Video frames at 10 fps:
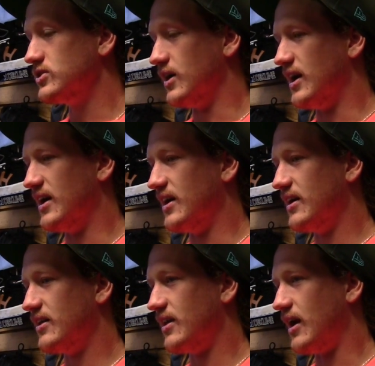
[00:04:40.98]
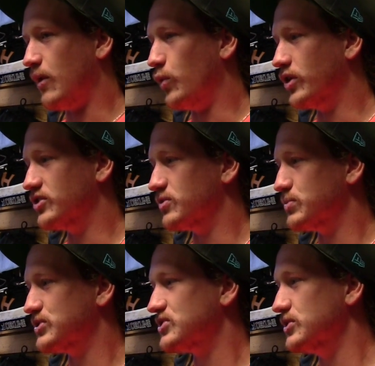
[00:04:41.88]
So I wanted
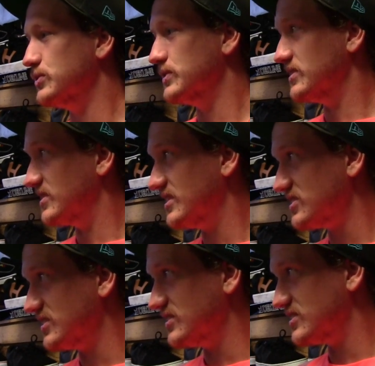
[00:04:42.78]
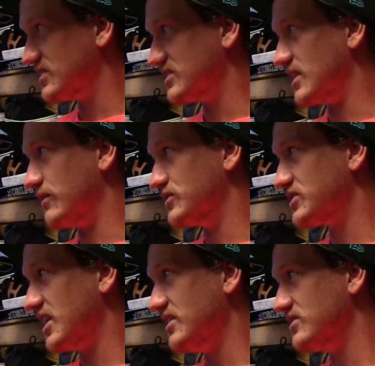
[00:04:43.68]
to pursue in distance since I
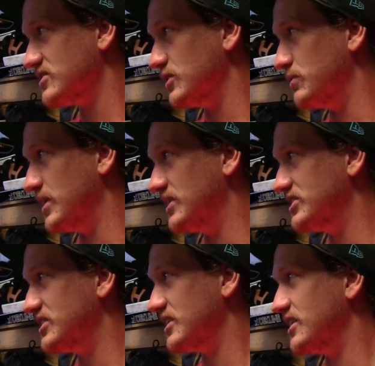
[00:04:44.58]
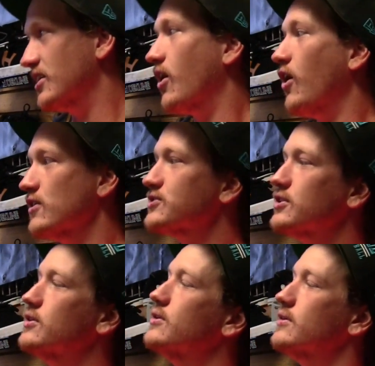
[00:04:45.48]
was skating so much, and then
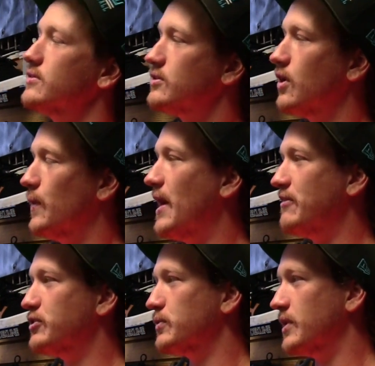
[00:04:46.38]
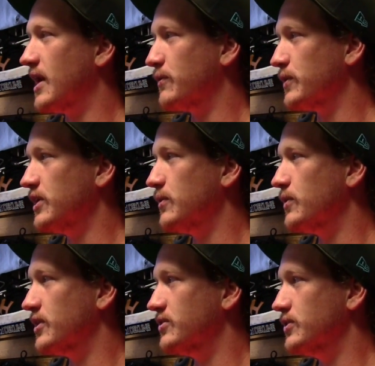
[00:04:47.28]
also go after what I
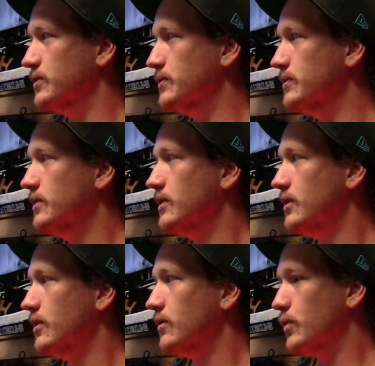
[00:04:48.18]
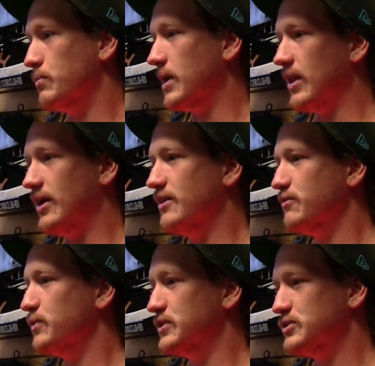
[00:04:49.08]
really want to do with my
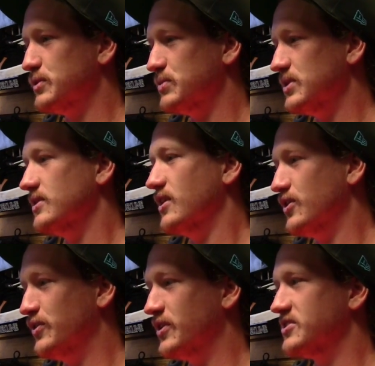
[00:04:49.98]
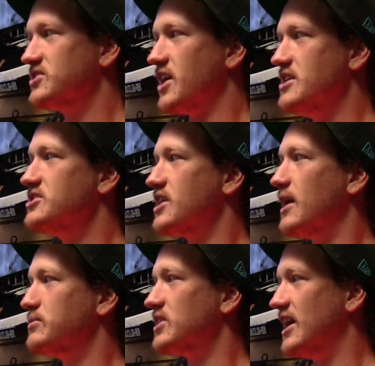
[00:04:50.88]
life, which would be own a skate
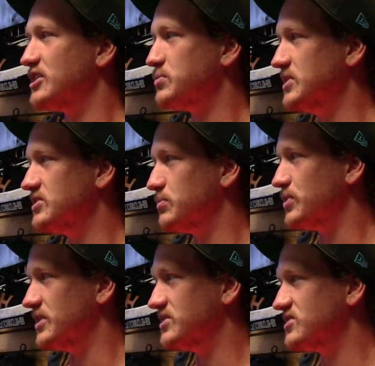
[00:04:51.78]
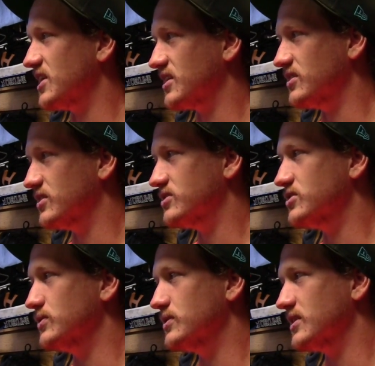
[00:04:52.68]
shop / pizza place, taking
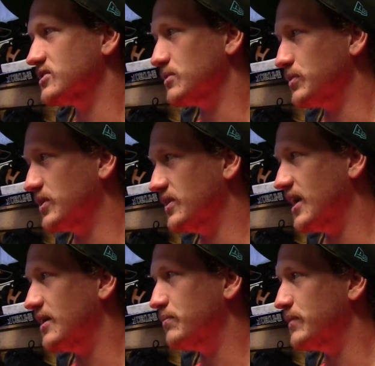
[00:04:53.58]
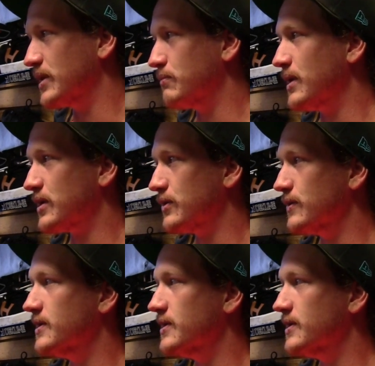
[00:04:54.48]
the 2 things I'm good at and making my